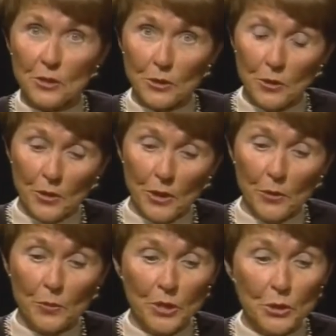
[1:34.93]

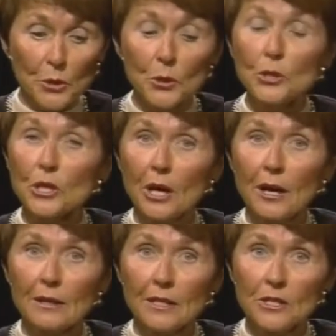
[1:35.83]
Lagorio returned to
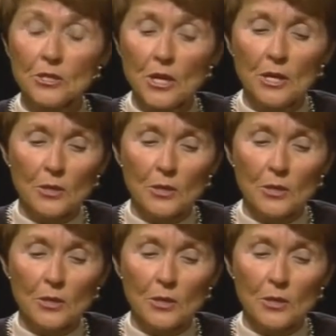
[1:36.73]
college,